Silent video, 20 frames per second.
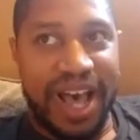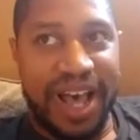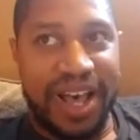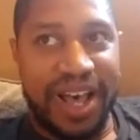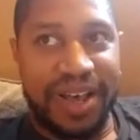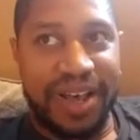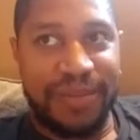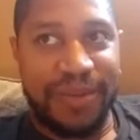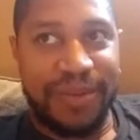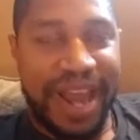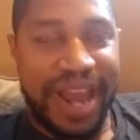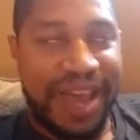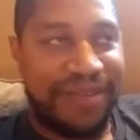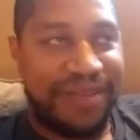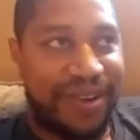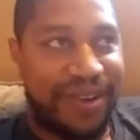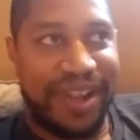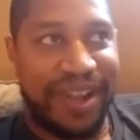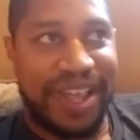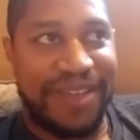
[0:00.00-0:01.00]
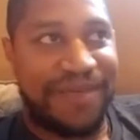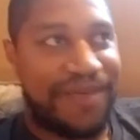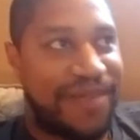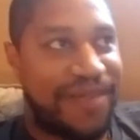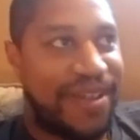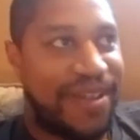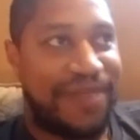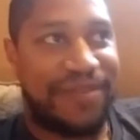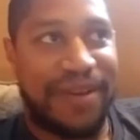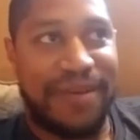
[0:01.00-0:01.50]
whatever, if
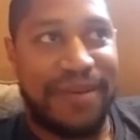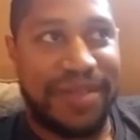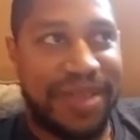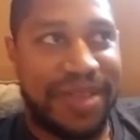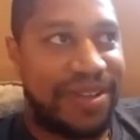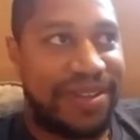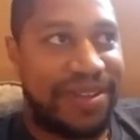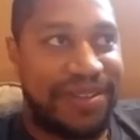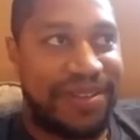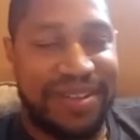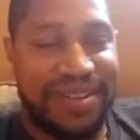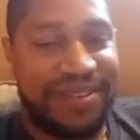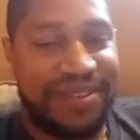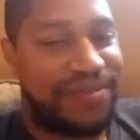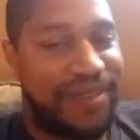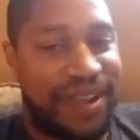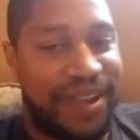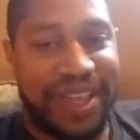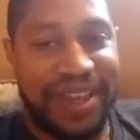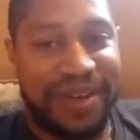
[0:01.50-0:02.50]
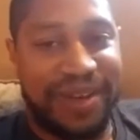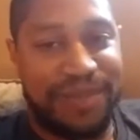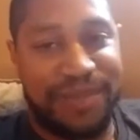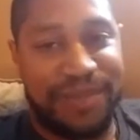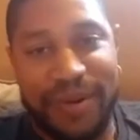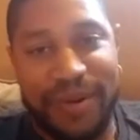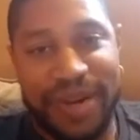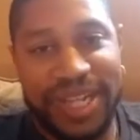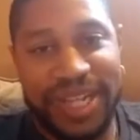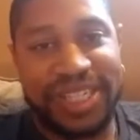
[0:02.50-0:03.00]
I'm the freaking
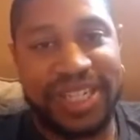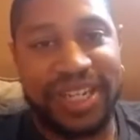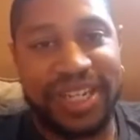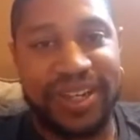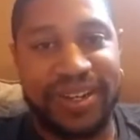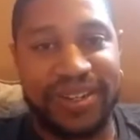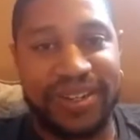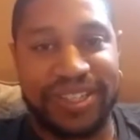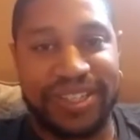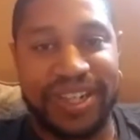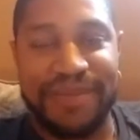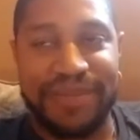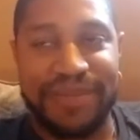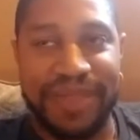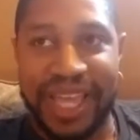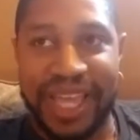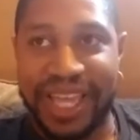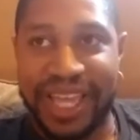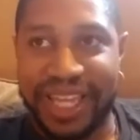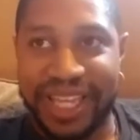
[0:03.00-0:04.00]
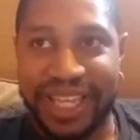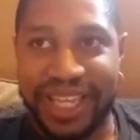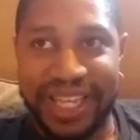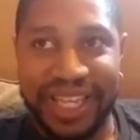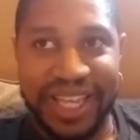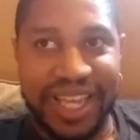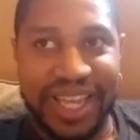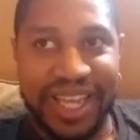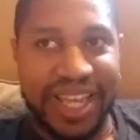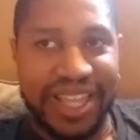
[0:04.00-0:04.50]
barista or something,
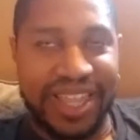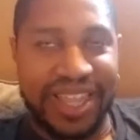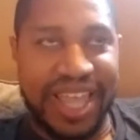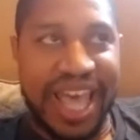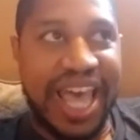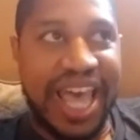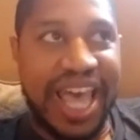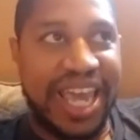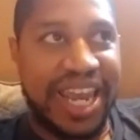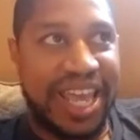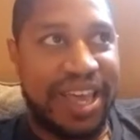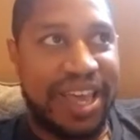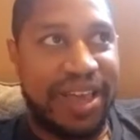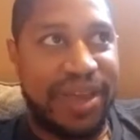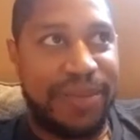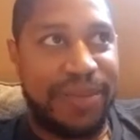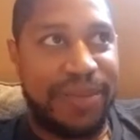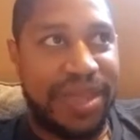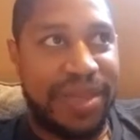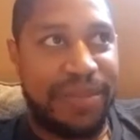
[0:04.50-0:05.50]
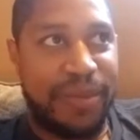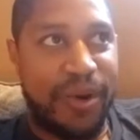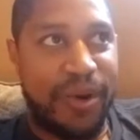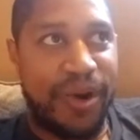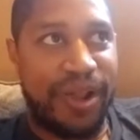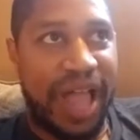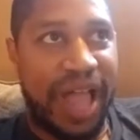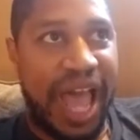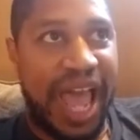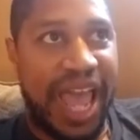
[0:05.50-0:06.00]
then it'd be more
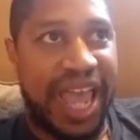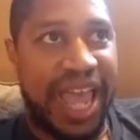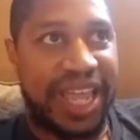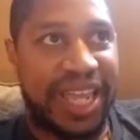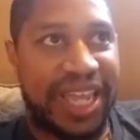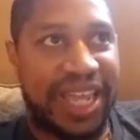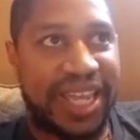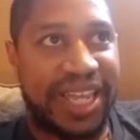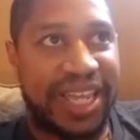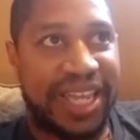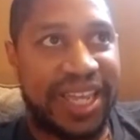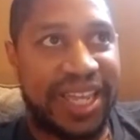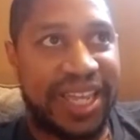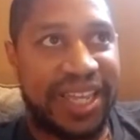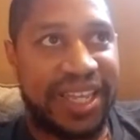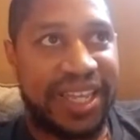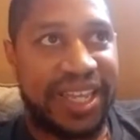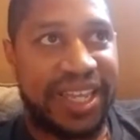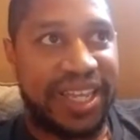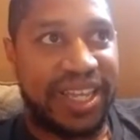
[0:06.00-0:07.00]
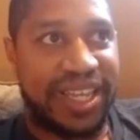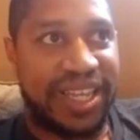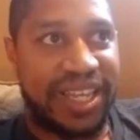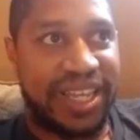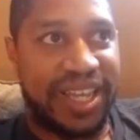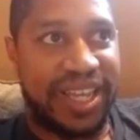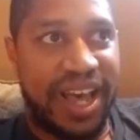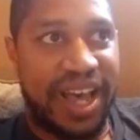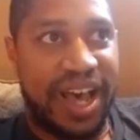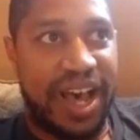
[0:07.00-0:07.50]
like
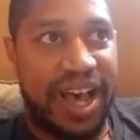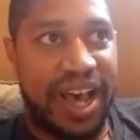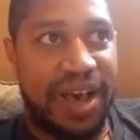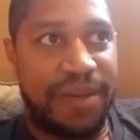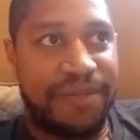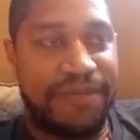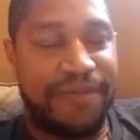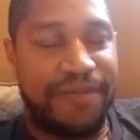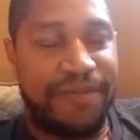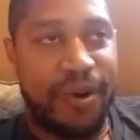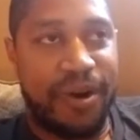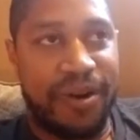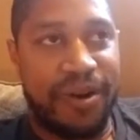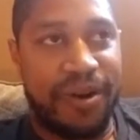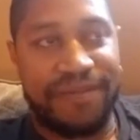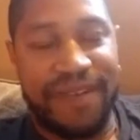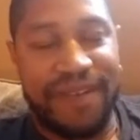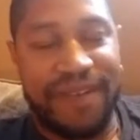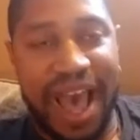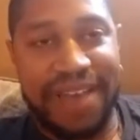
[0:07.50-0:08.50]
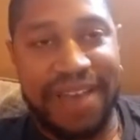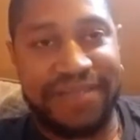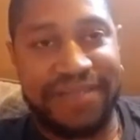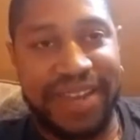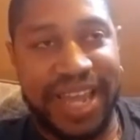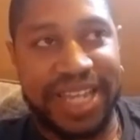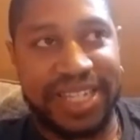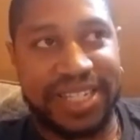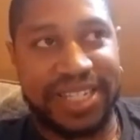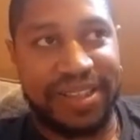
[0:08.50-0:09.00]
4 or 5
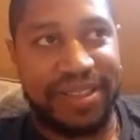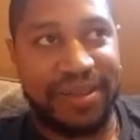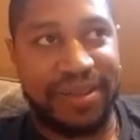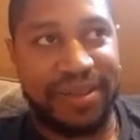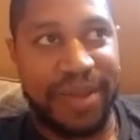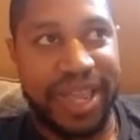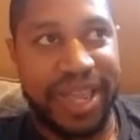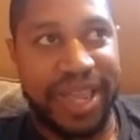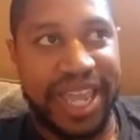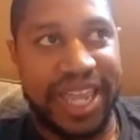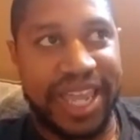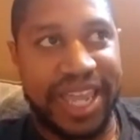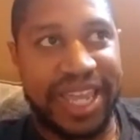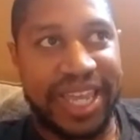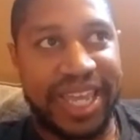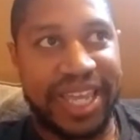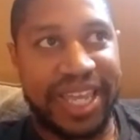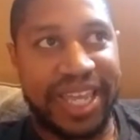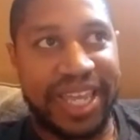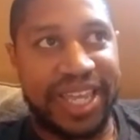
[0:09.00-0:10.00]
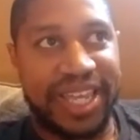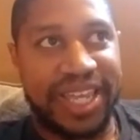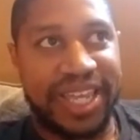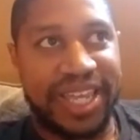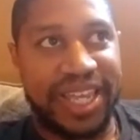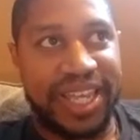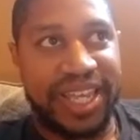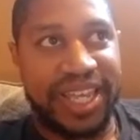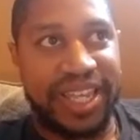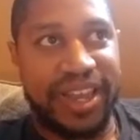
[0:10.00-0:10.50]
days of the week,
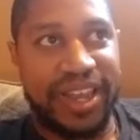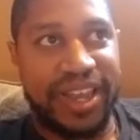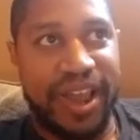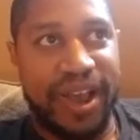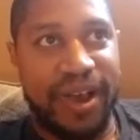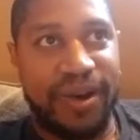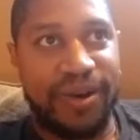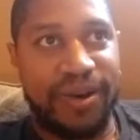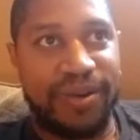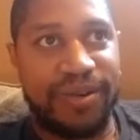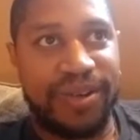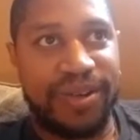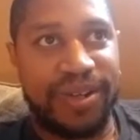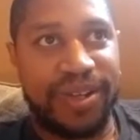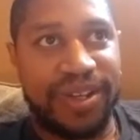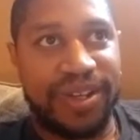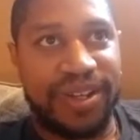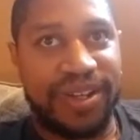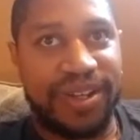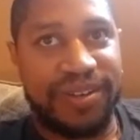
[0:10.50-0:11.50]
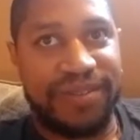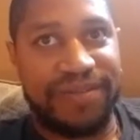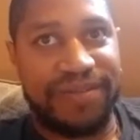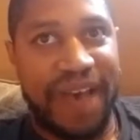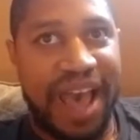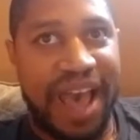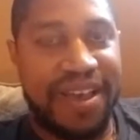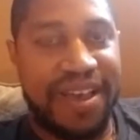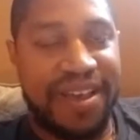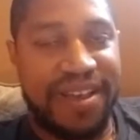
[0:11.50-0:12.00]

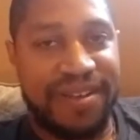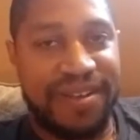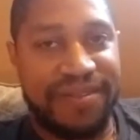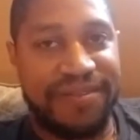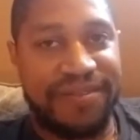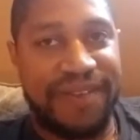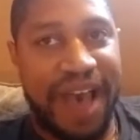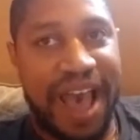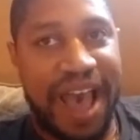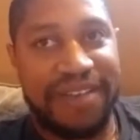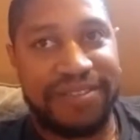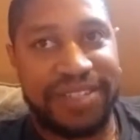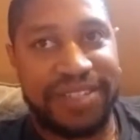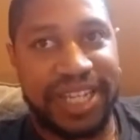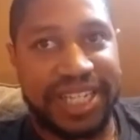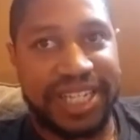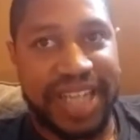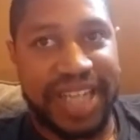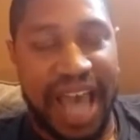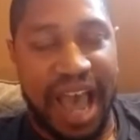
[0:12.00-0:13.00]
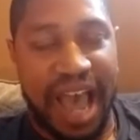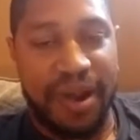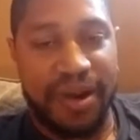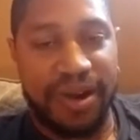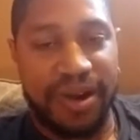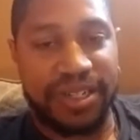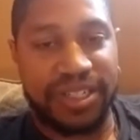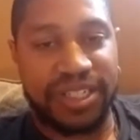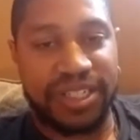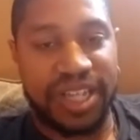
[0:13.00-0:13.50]
5-6
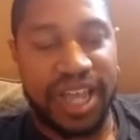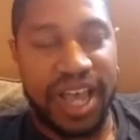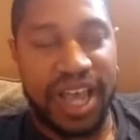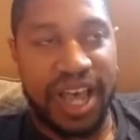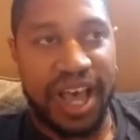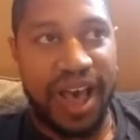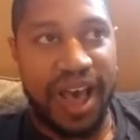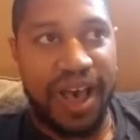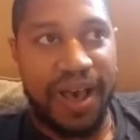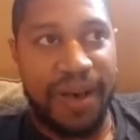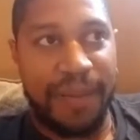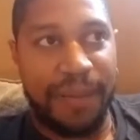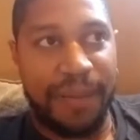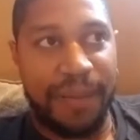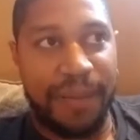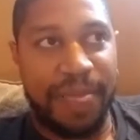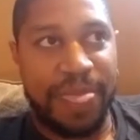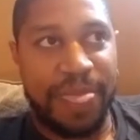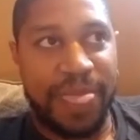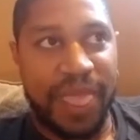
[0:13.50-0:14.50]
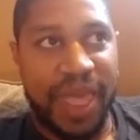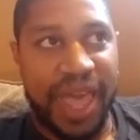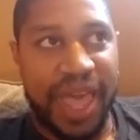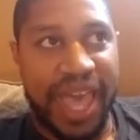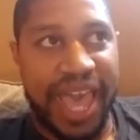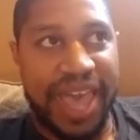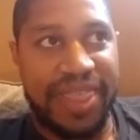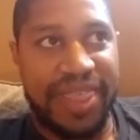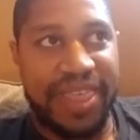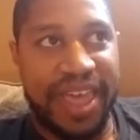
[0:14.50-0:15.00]
hours,
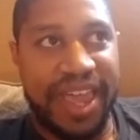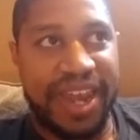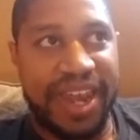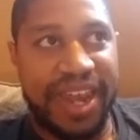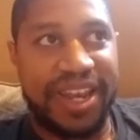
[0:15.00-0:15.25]
and then